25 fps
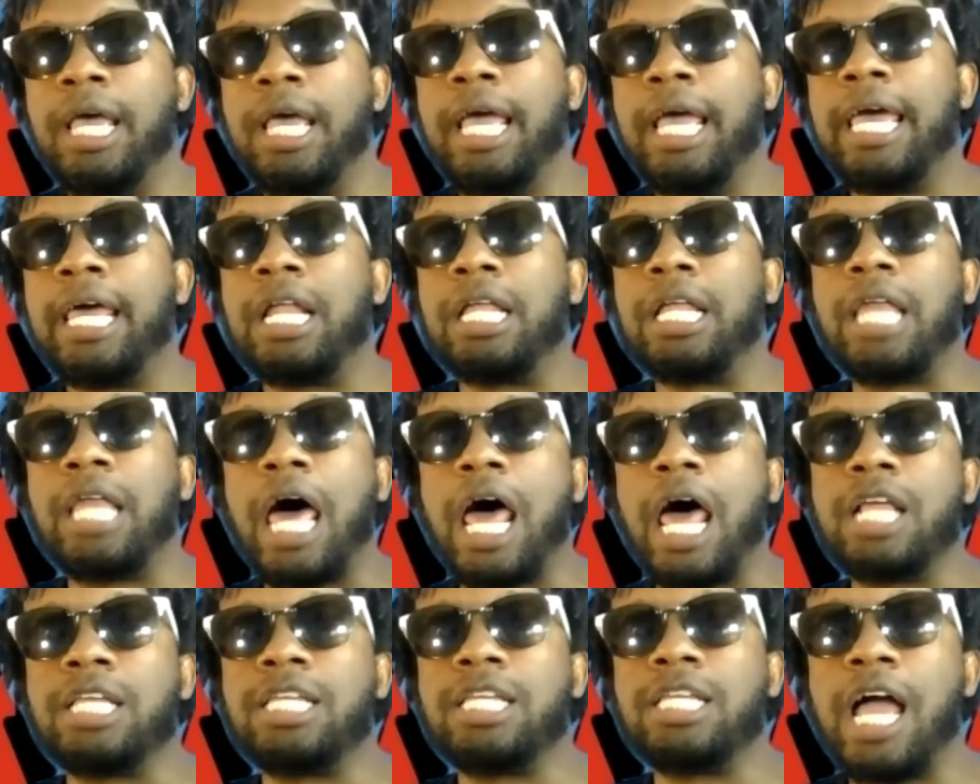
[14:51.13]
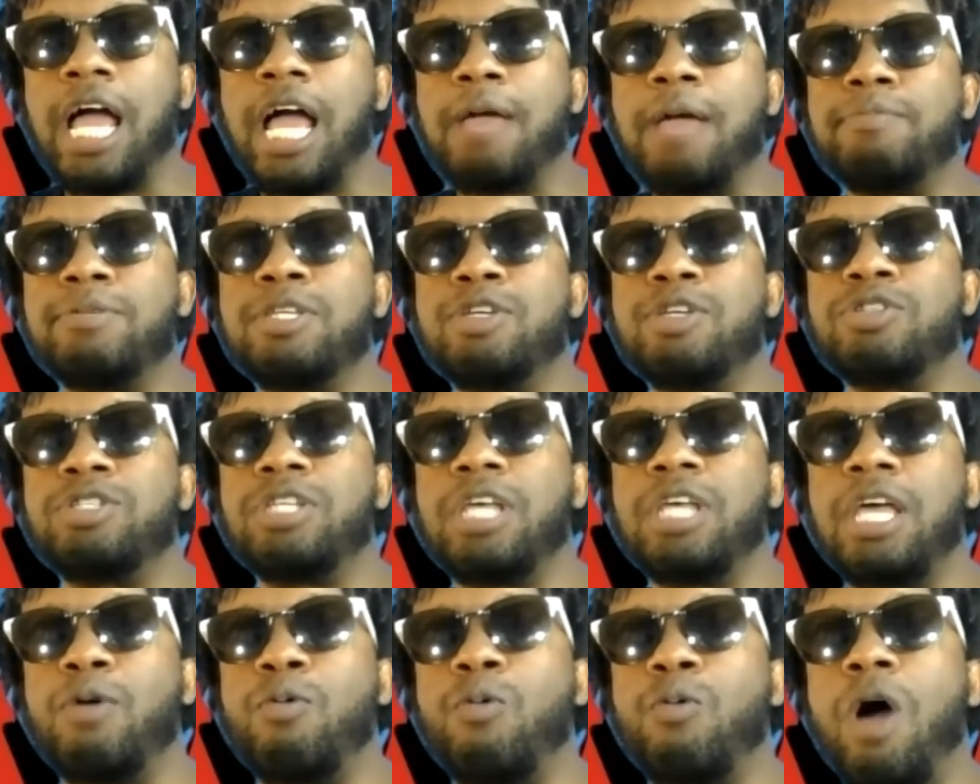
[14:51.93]
And a lot of times they'll
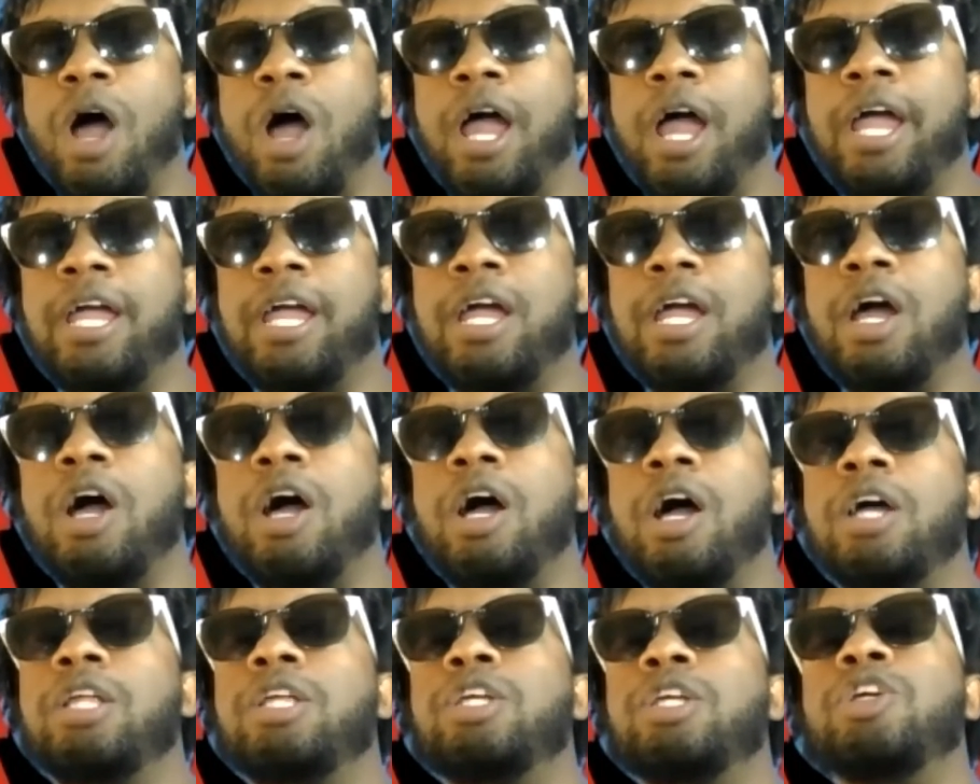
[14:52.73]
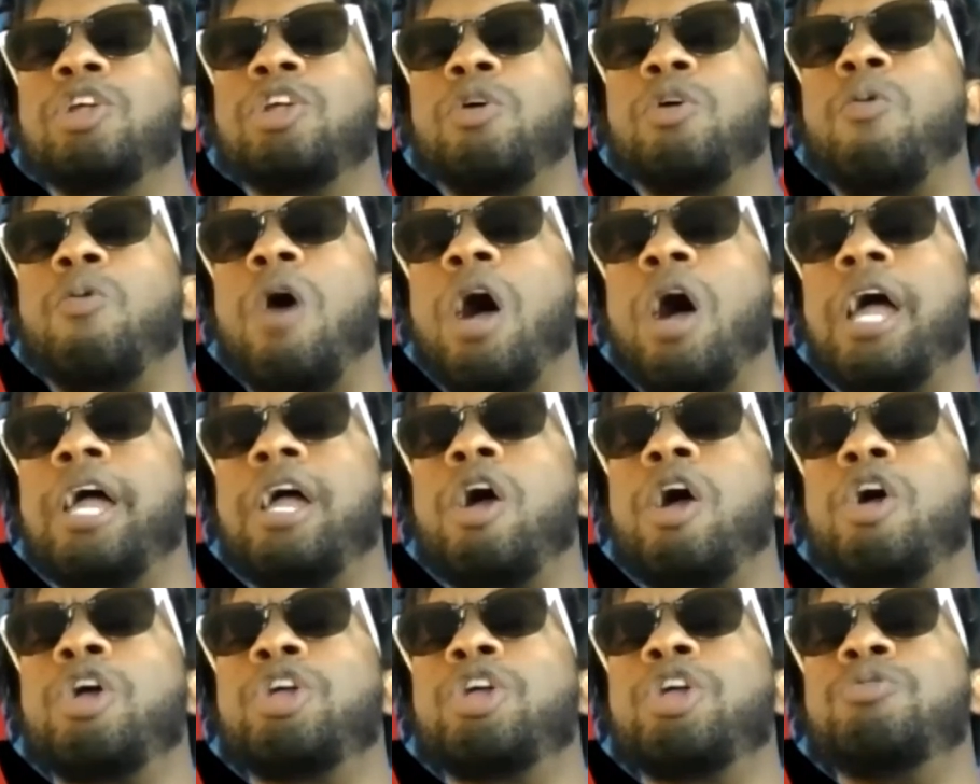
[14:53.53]
say, why
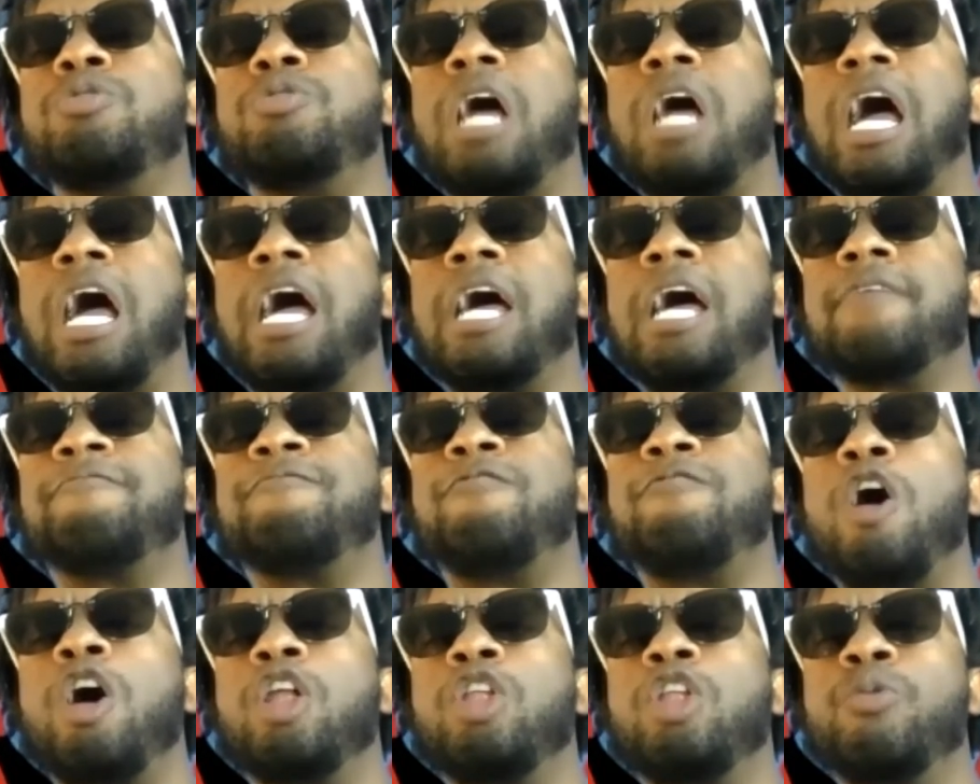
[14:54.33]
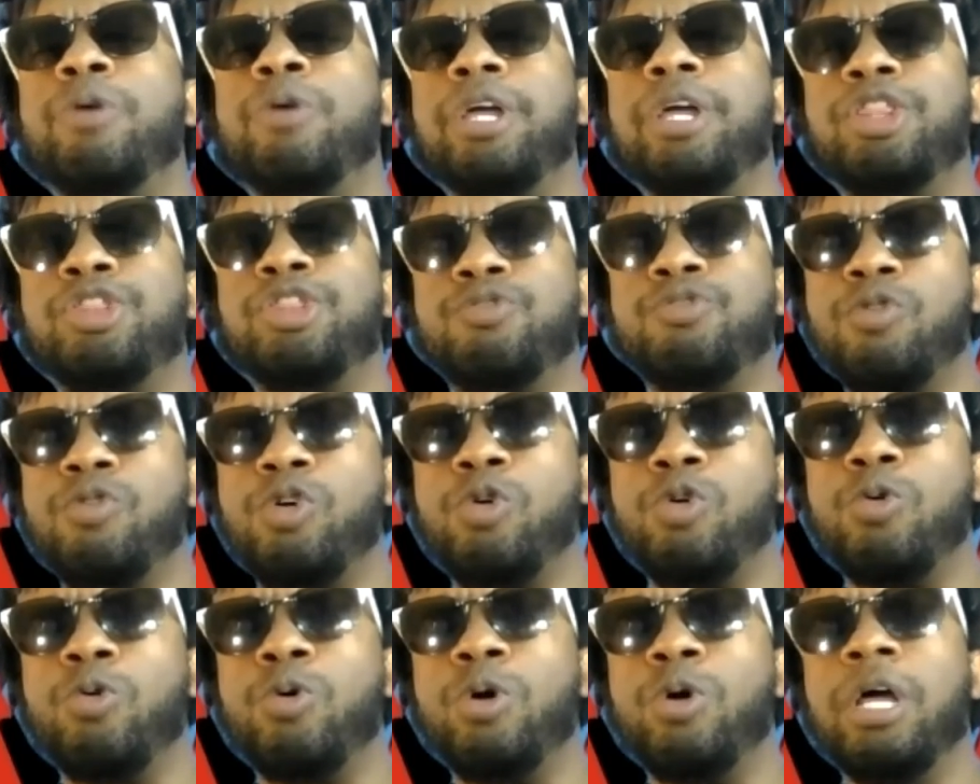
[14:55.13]
are you not following
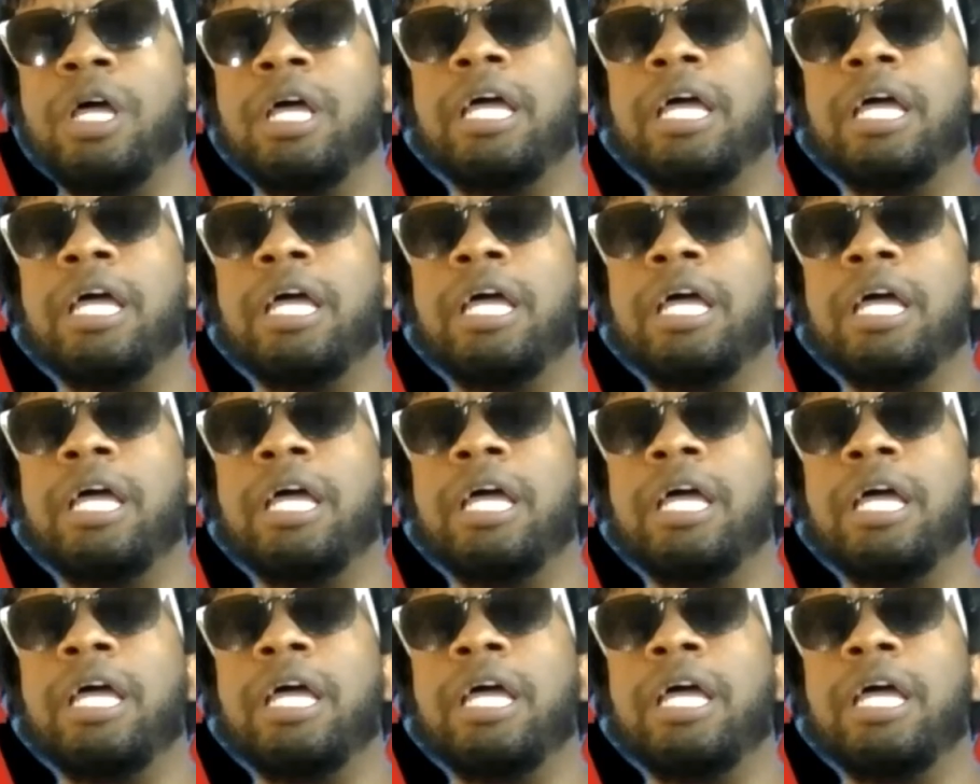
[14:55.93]
through?